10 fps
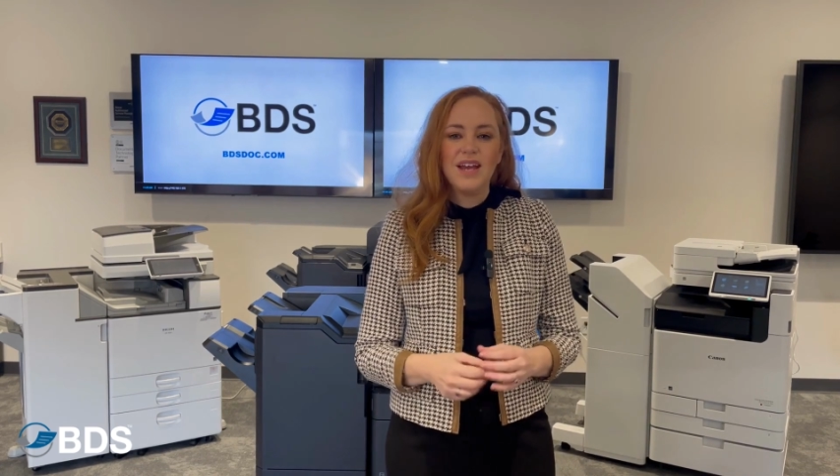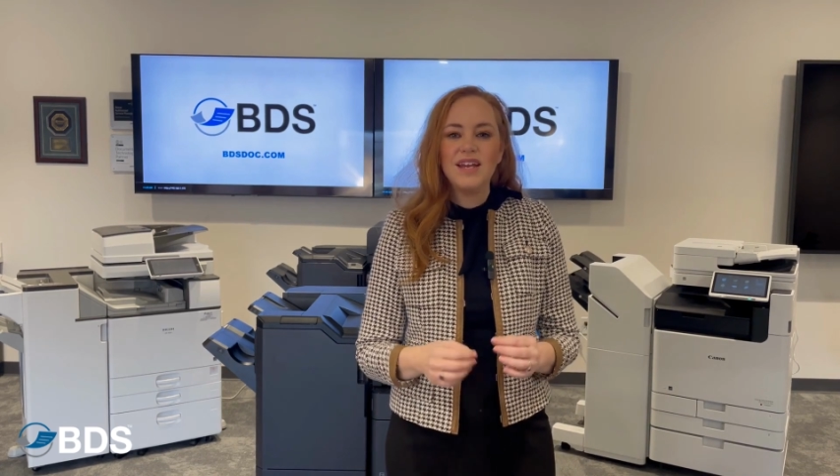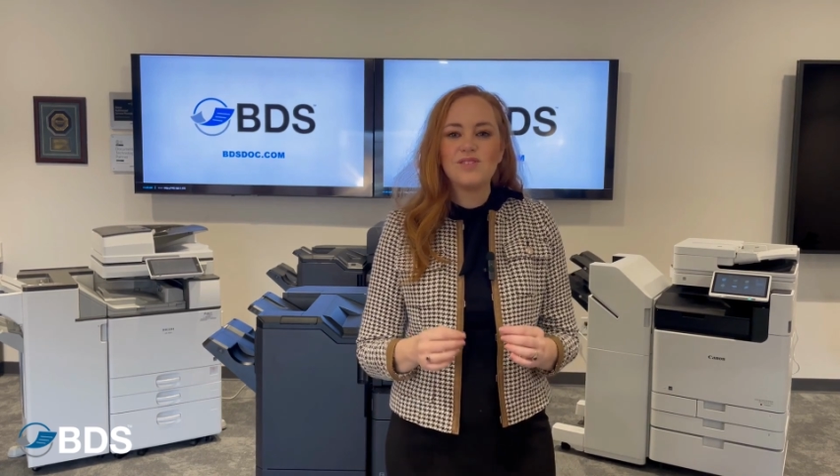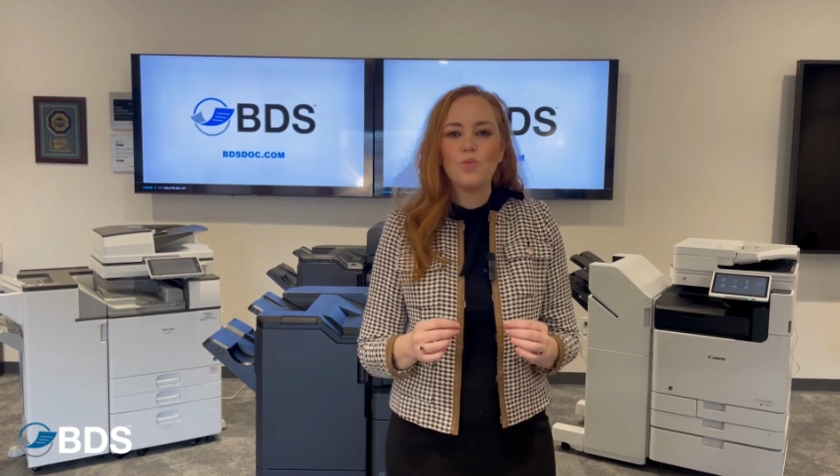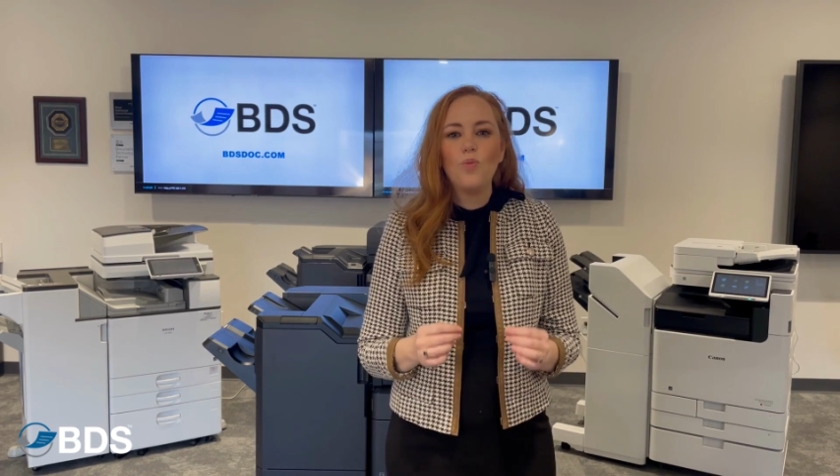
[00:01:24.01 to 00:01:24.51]

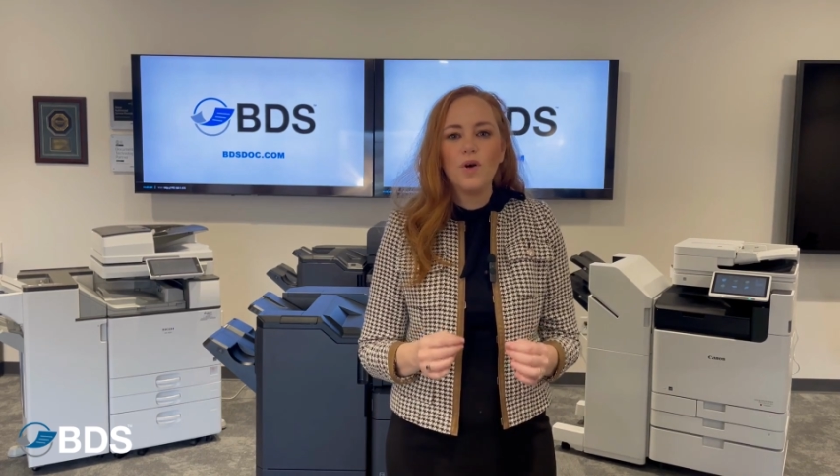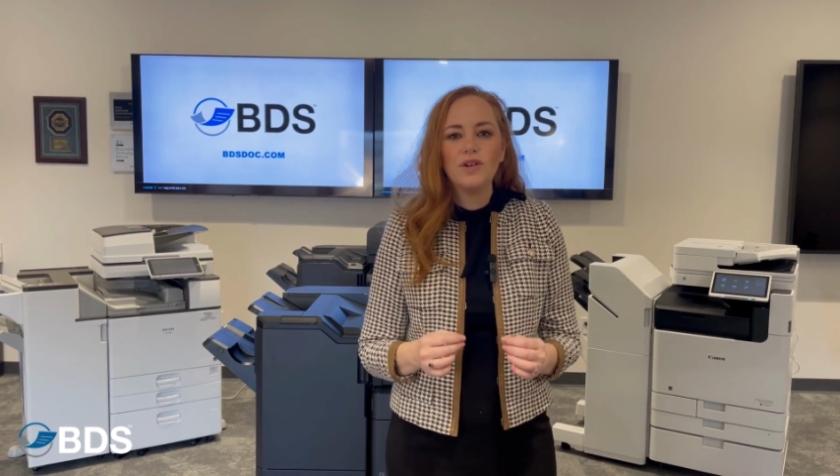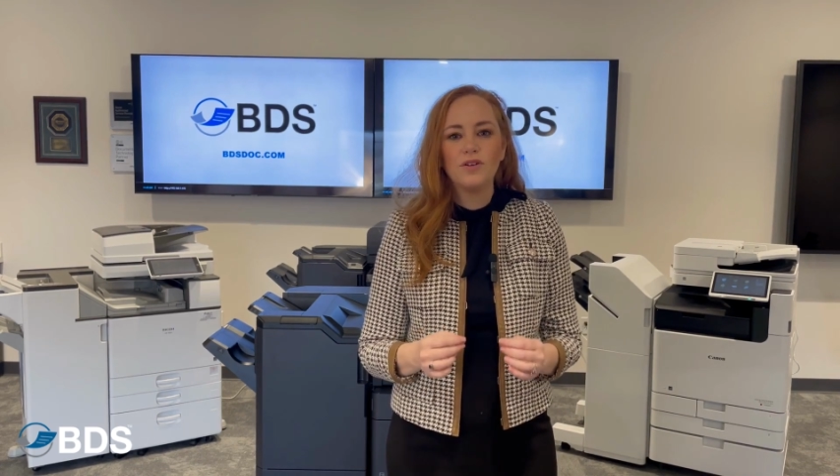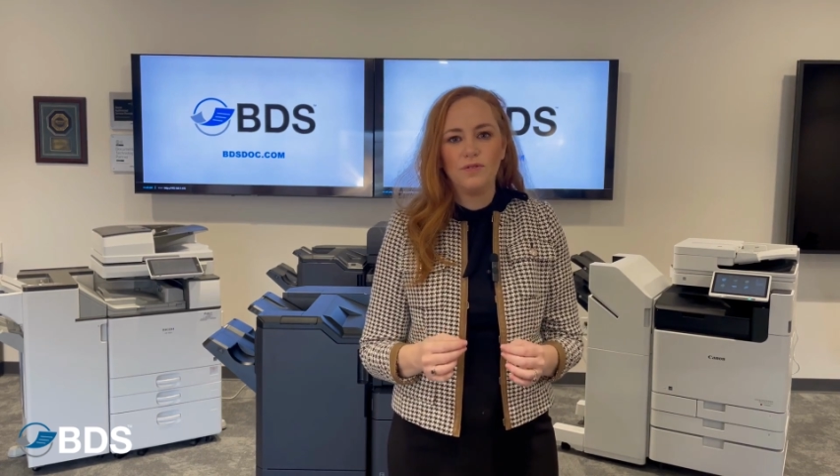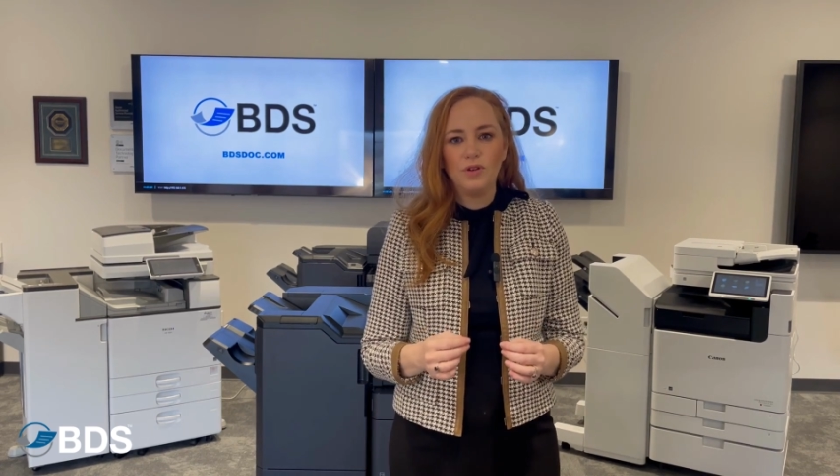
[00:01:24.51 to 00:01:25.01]
It's
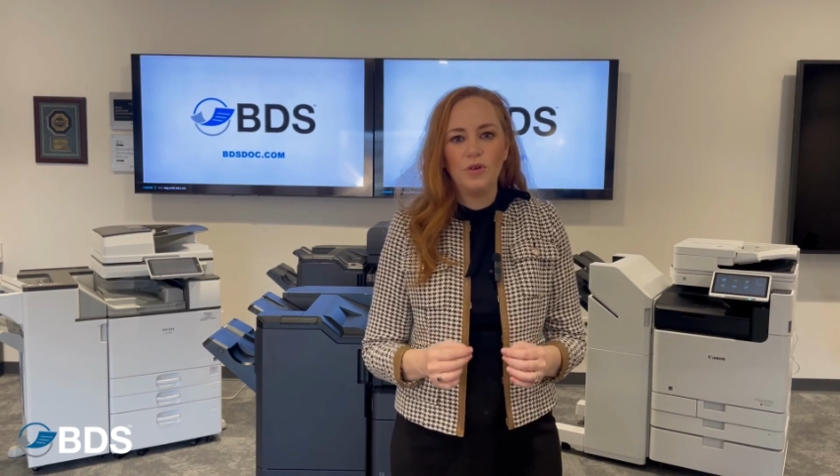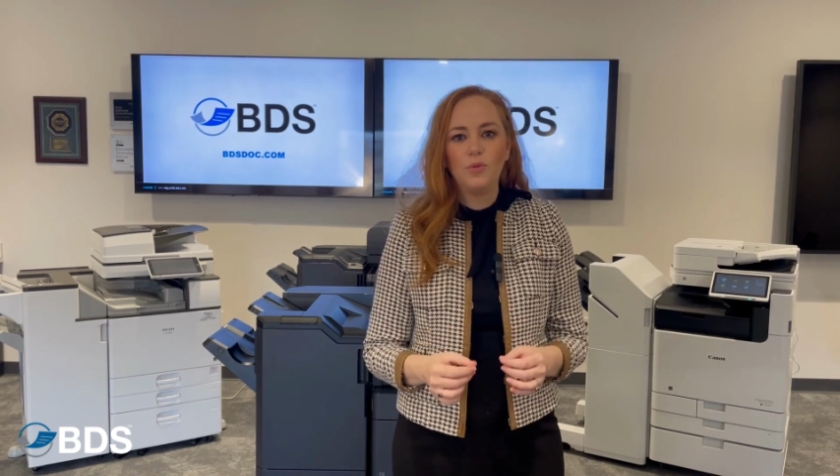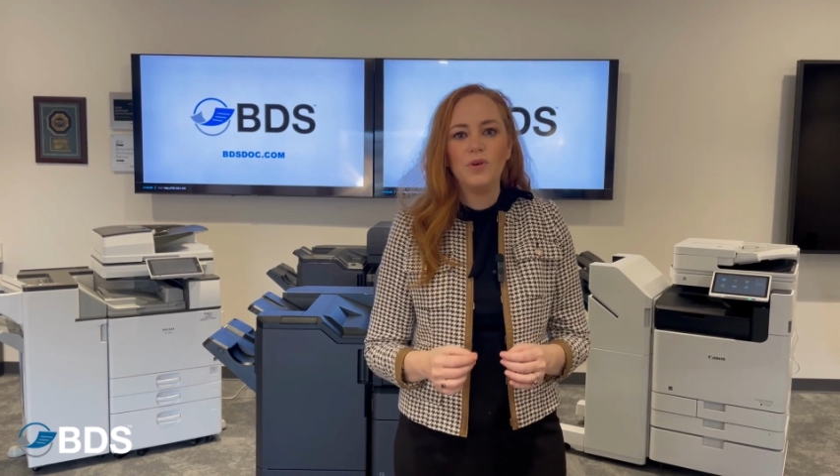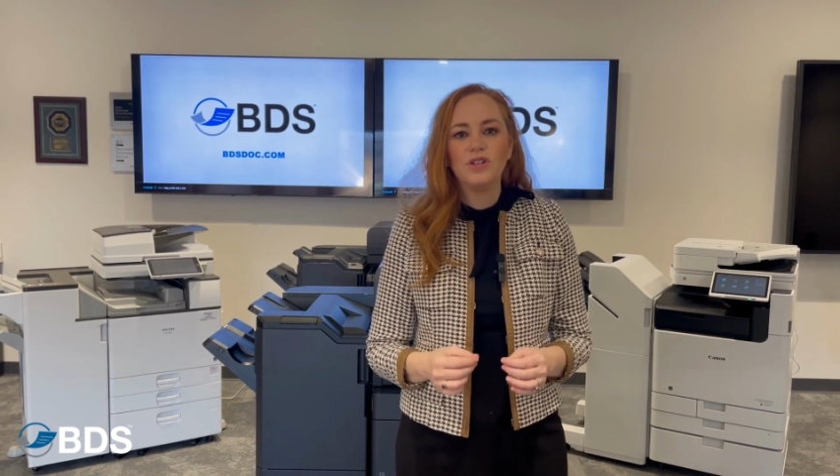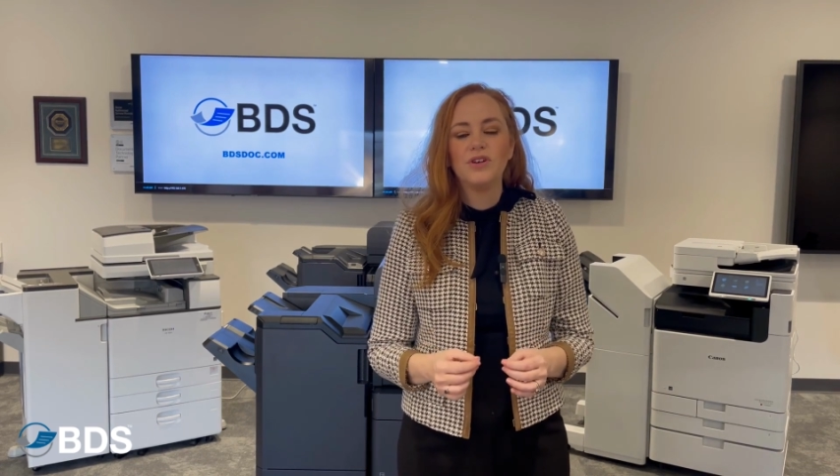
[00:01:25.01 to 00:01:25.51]
wonderful
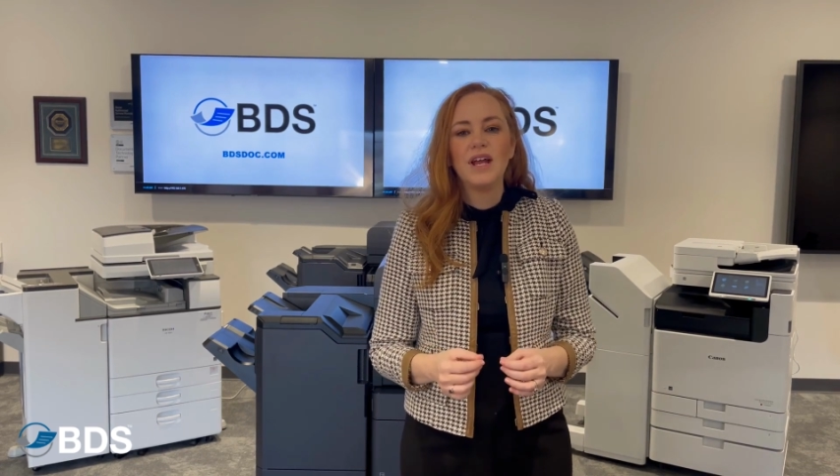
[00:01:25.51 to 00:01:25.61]
when you're